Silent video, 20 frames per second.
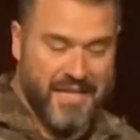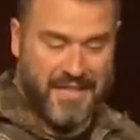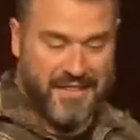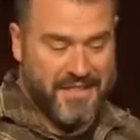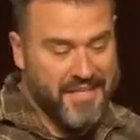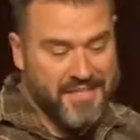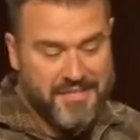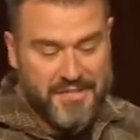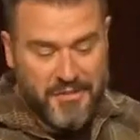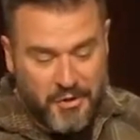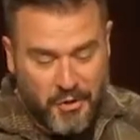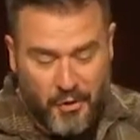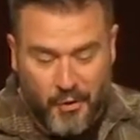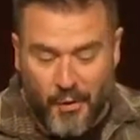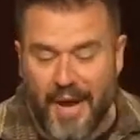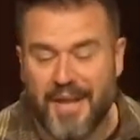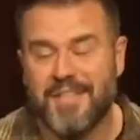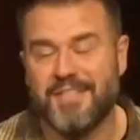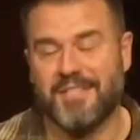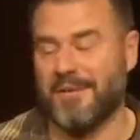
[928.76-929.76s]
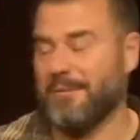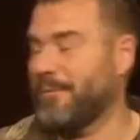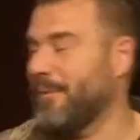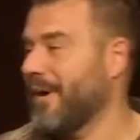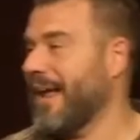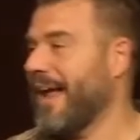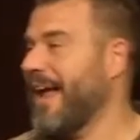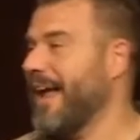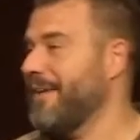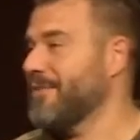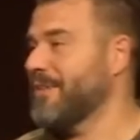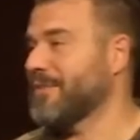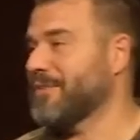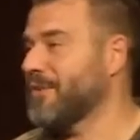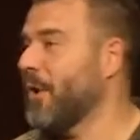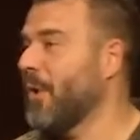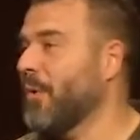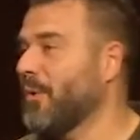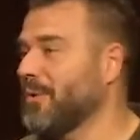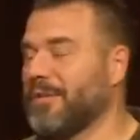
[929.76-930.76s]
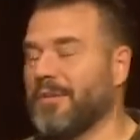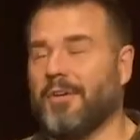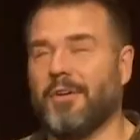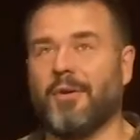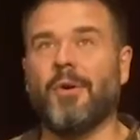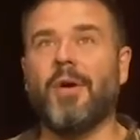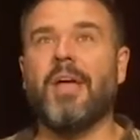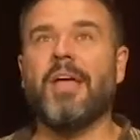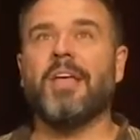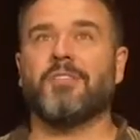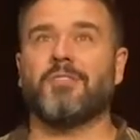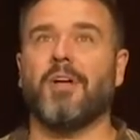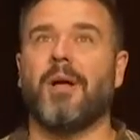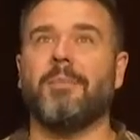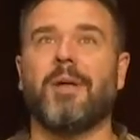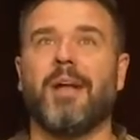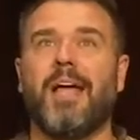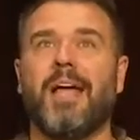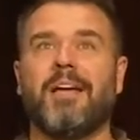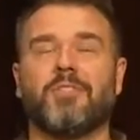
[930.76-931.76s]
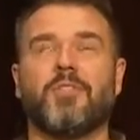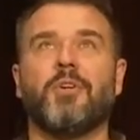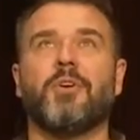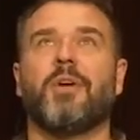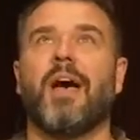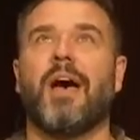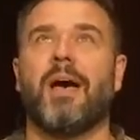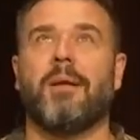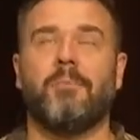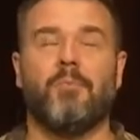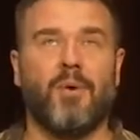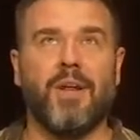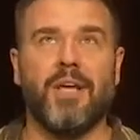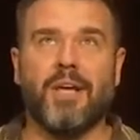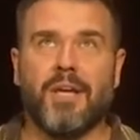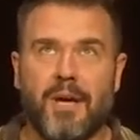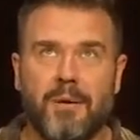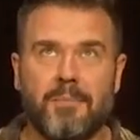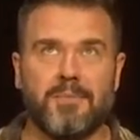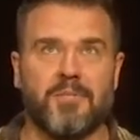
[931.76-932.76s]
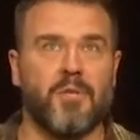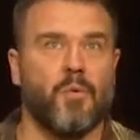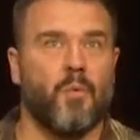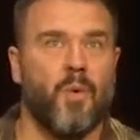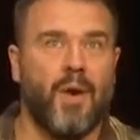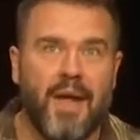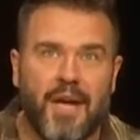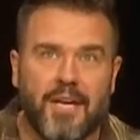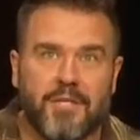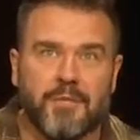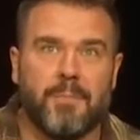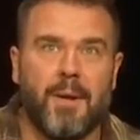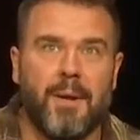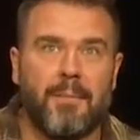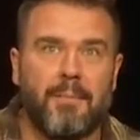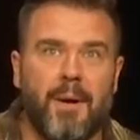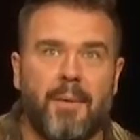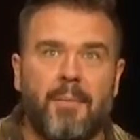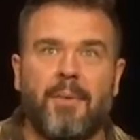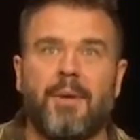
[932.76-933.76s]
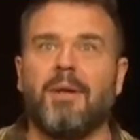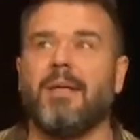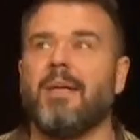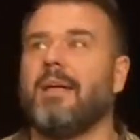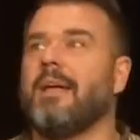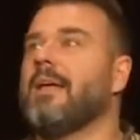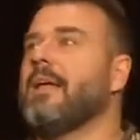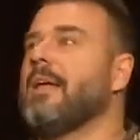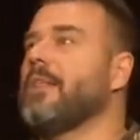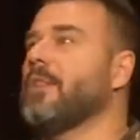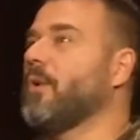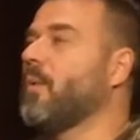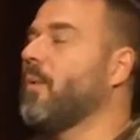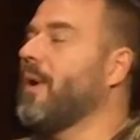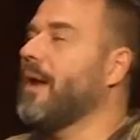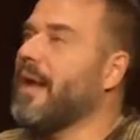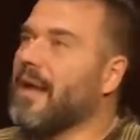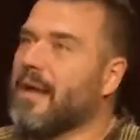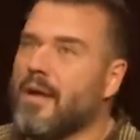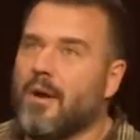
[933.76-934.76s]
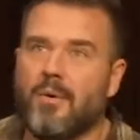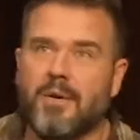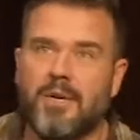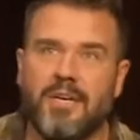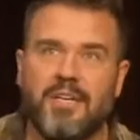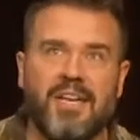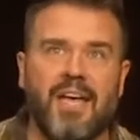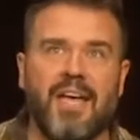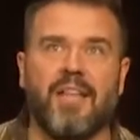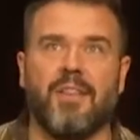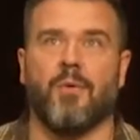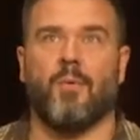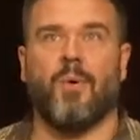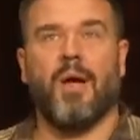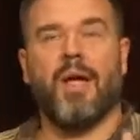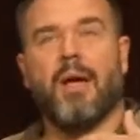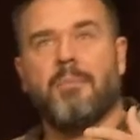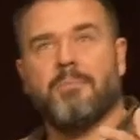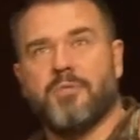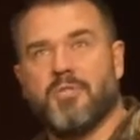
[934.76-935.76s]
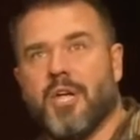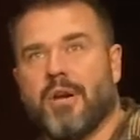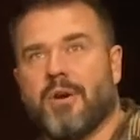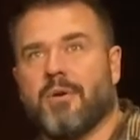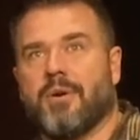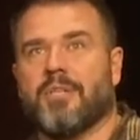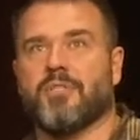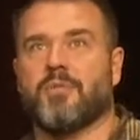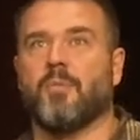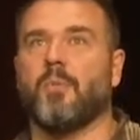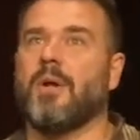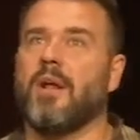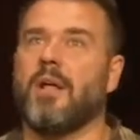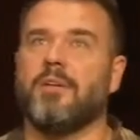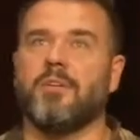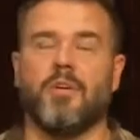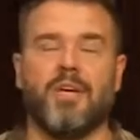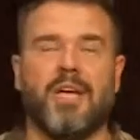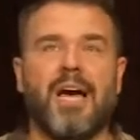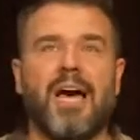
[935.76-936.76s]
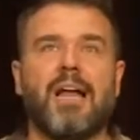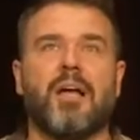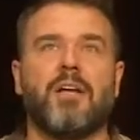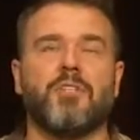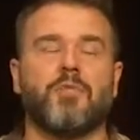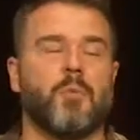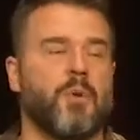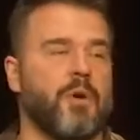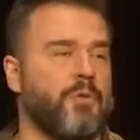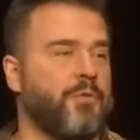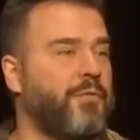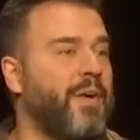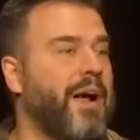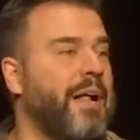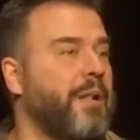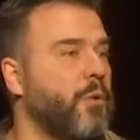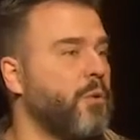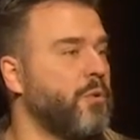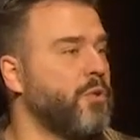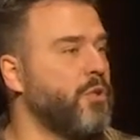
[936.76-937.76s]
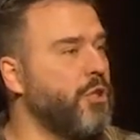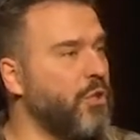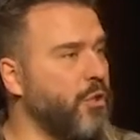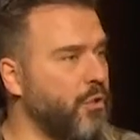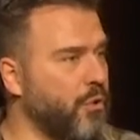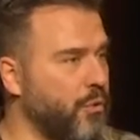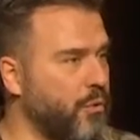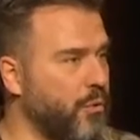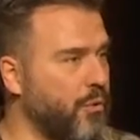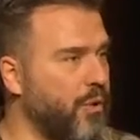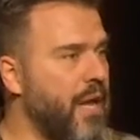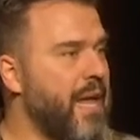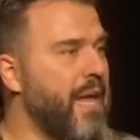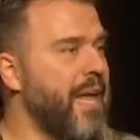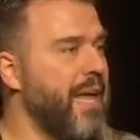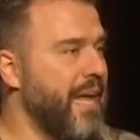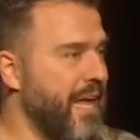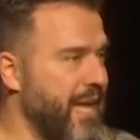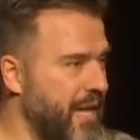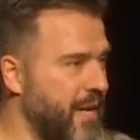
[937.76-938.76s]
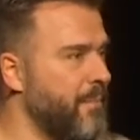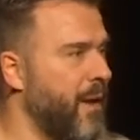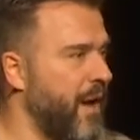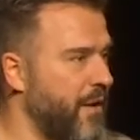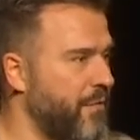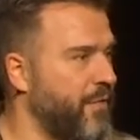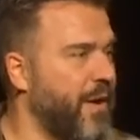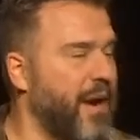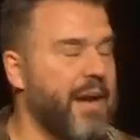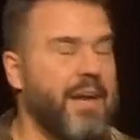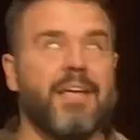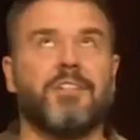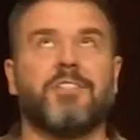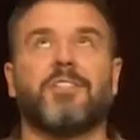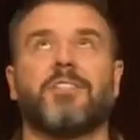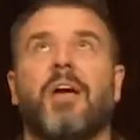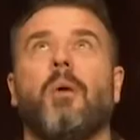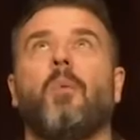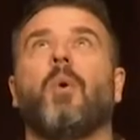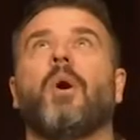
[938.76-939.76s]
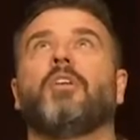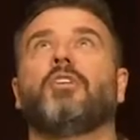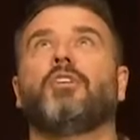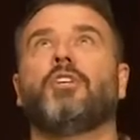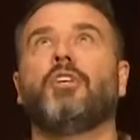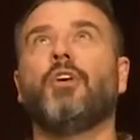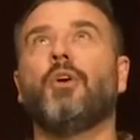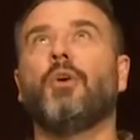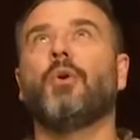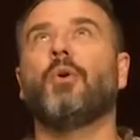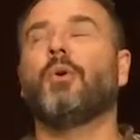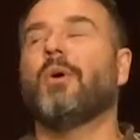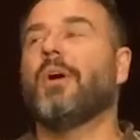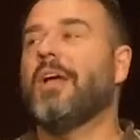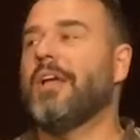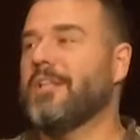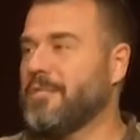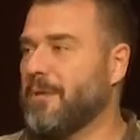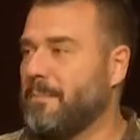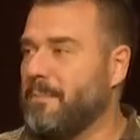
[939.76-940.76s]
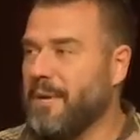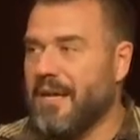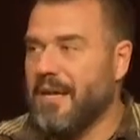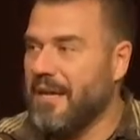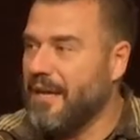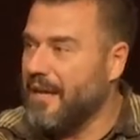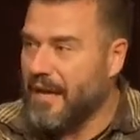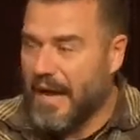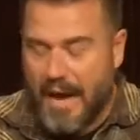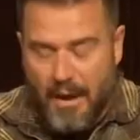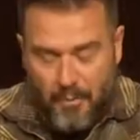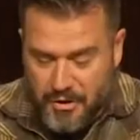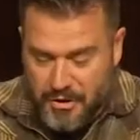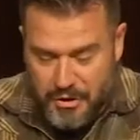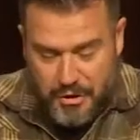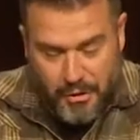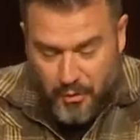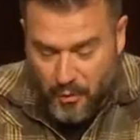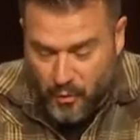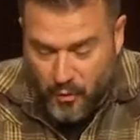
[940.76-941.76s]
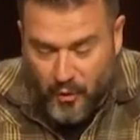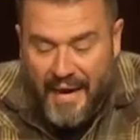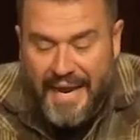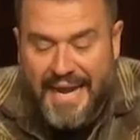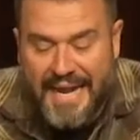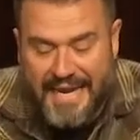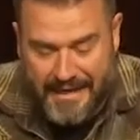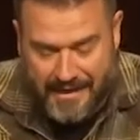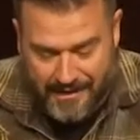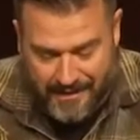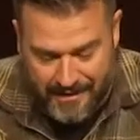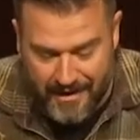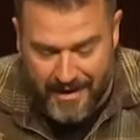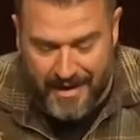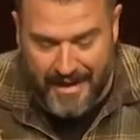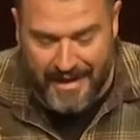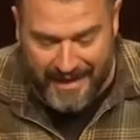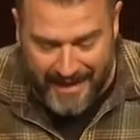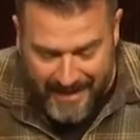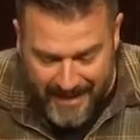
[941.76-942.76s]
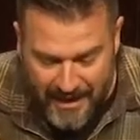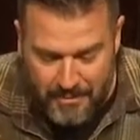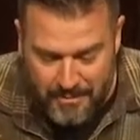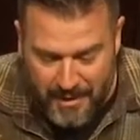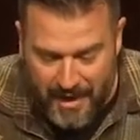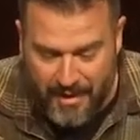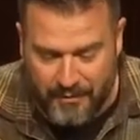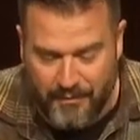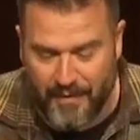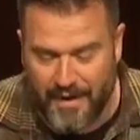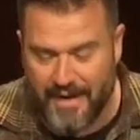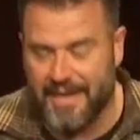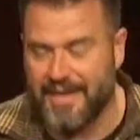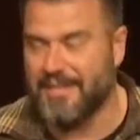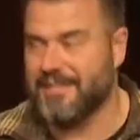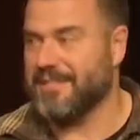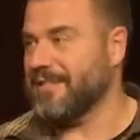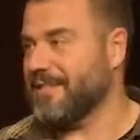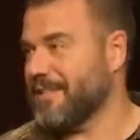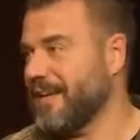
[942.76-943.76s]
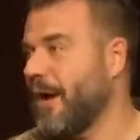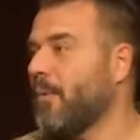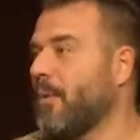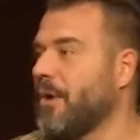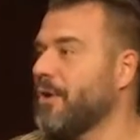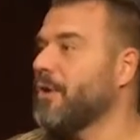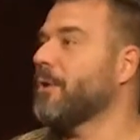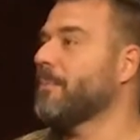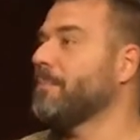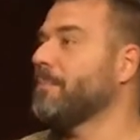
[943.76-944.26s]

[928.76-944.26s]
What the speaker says: this is crazy what I have this goal to do. So I'm going to ask you, God, when it comes to the way I spend my money, the way I go into debt, the way I'm generous, what I do, God, I just want to follow you in my finances. I want you to reign in my finances. I want your